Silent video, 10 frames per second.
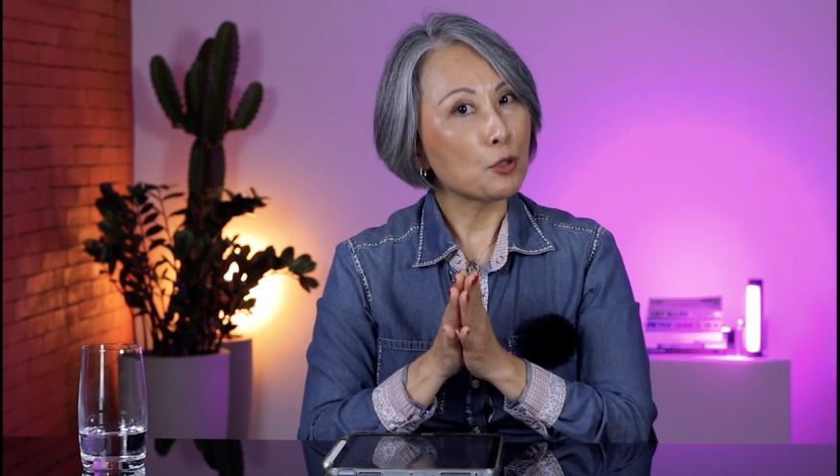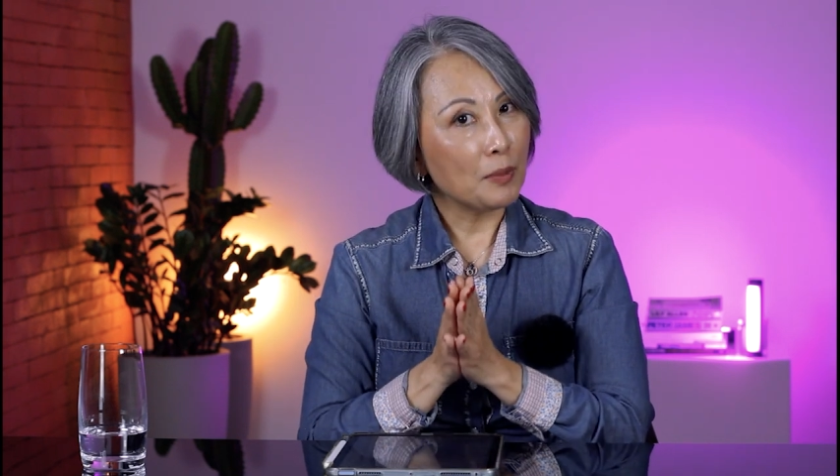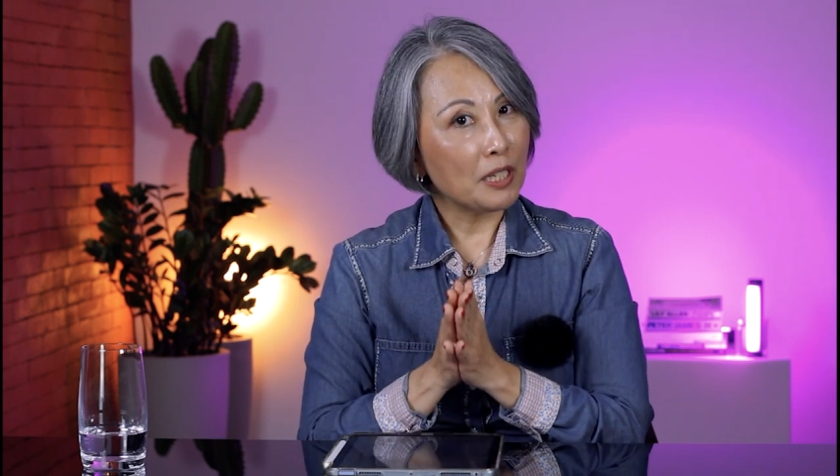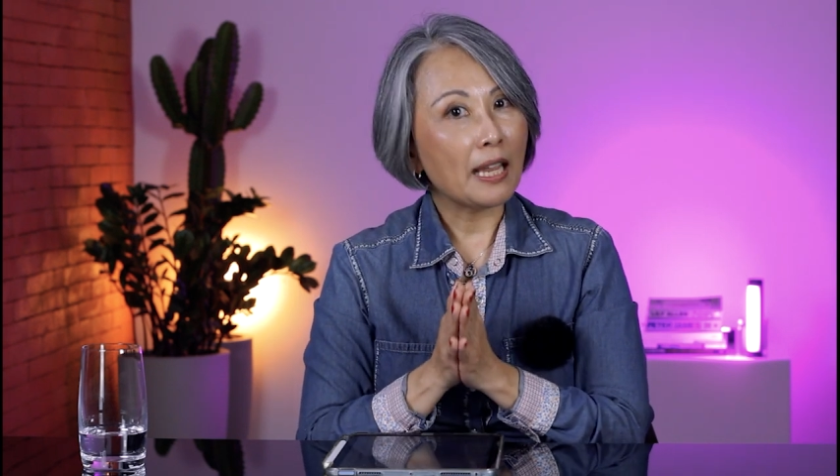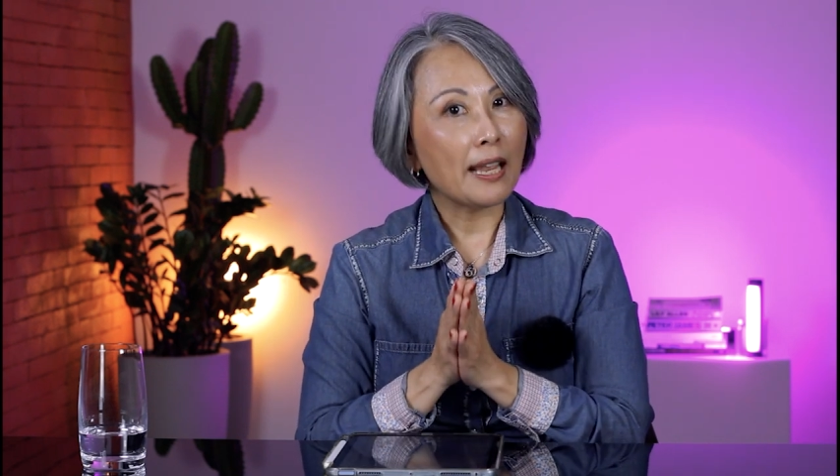to be
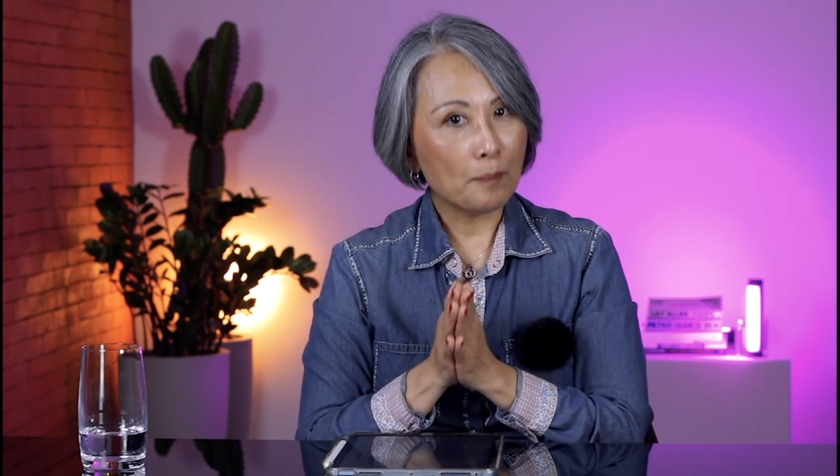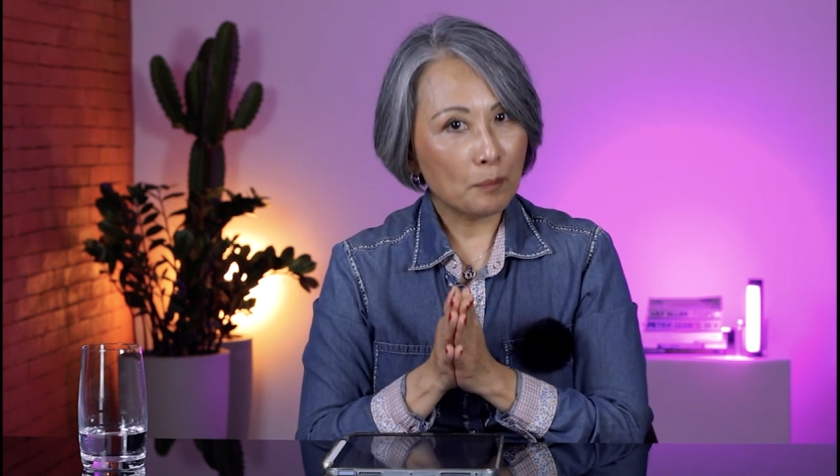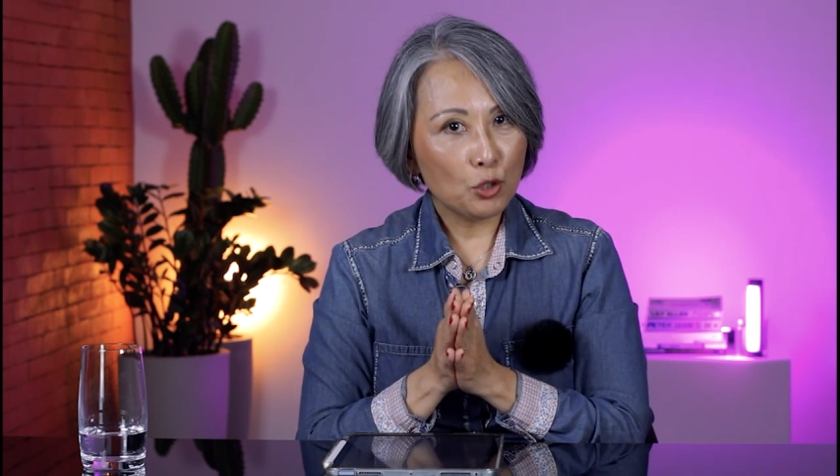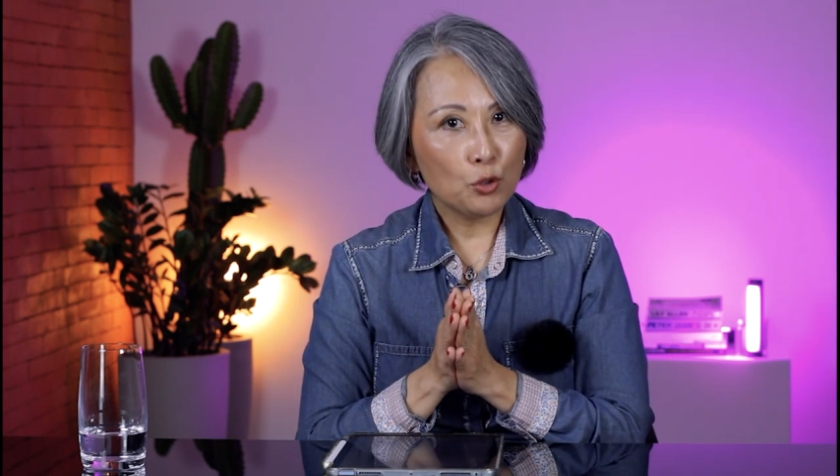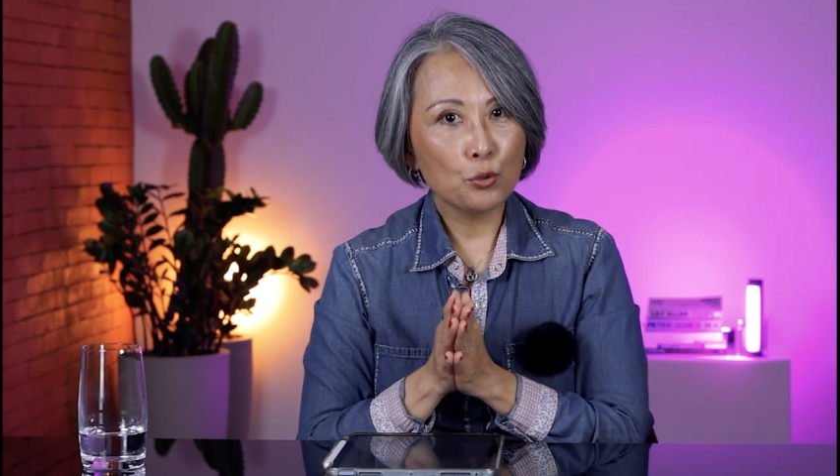can
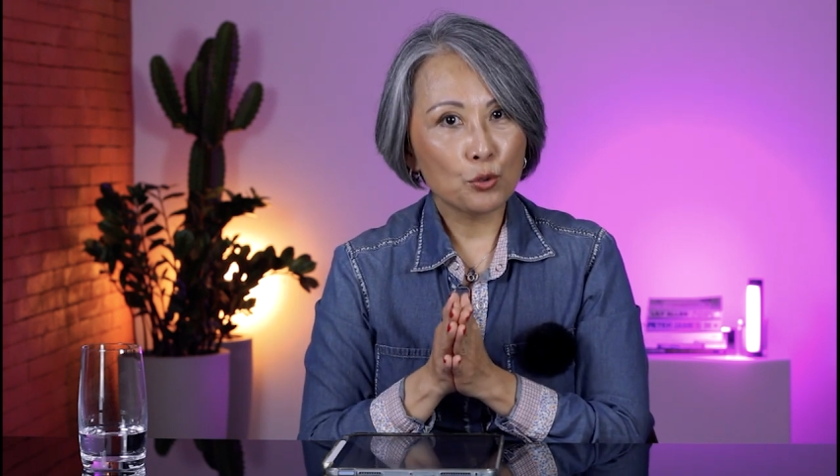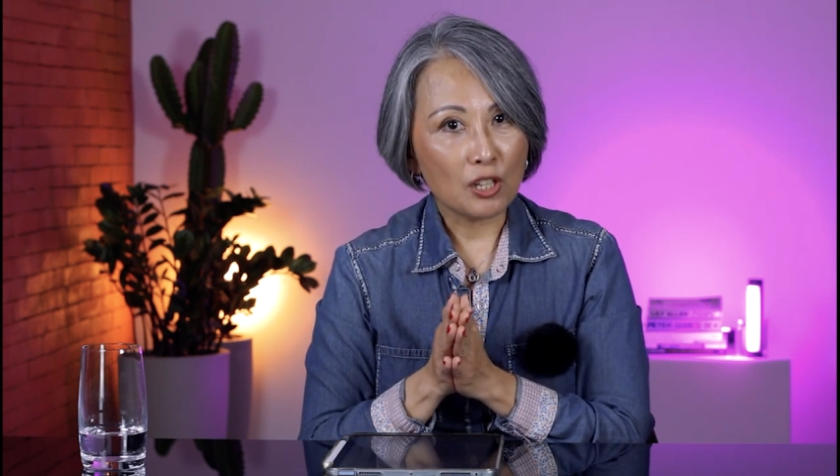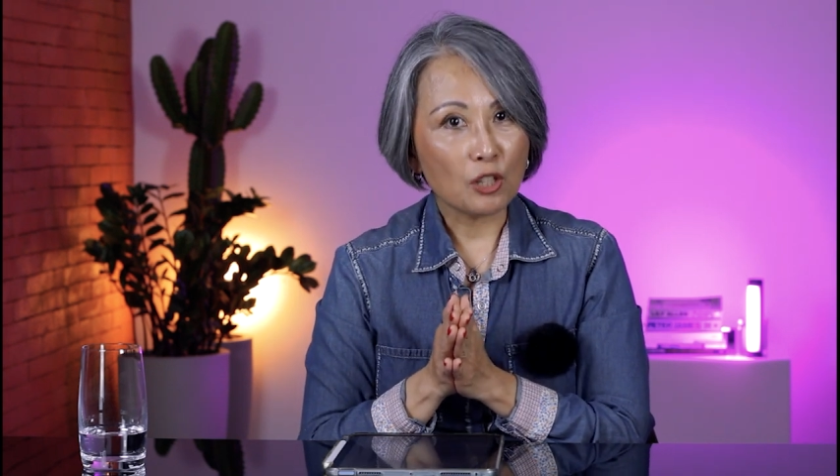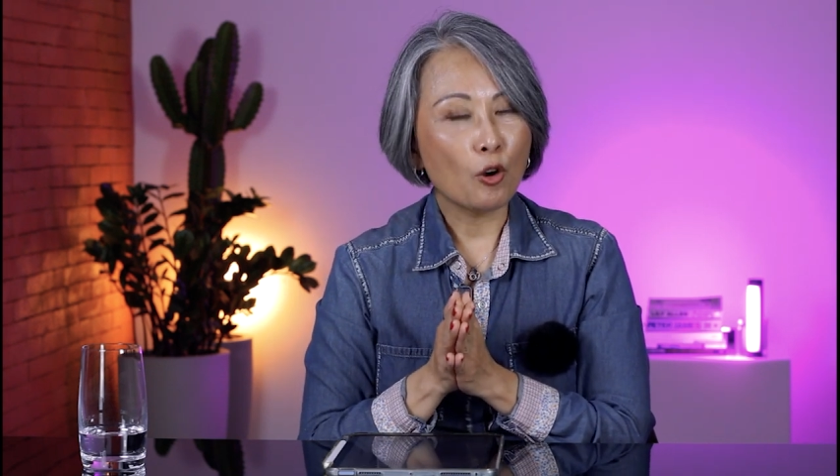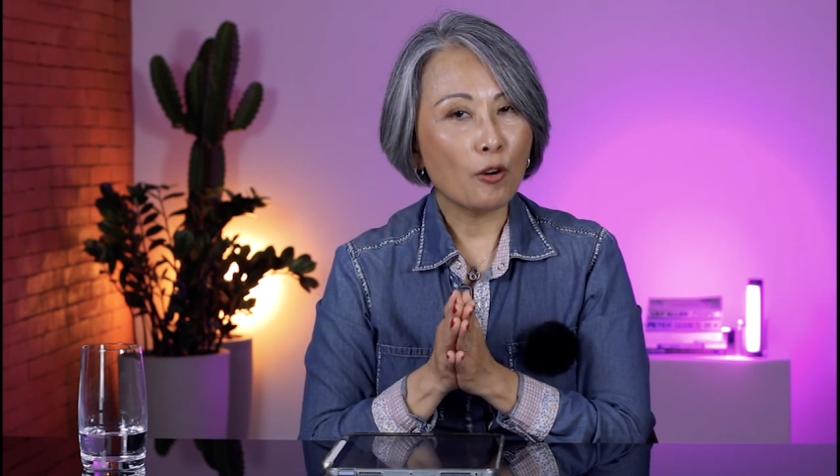be used
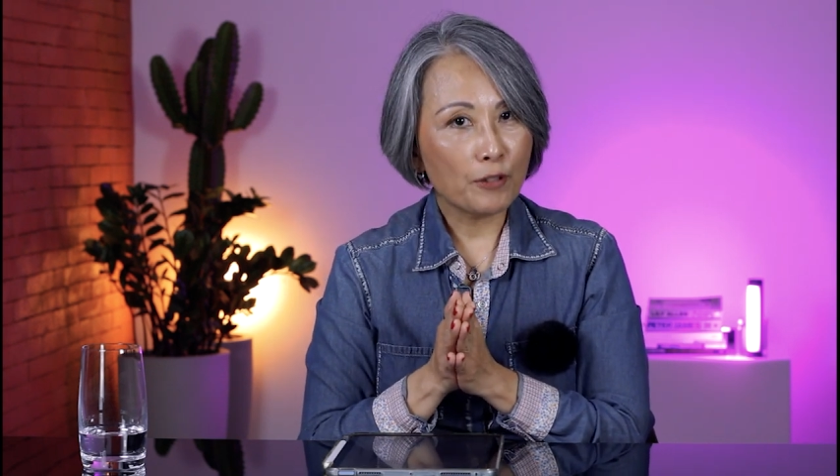in all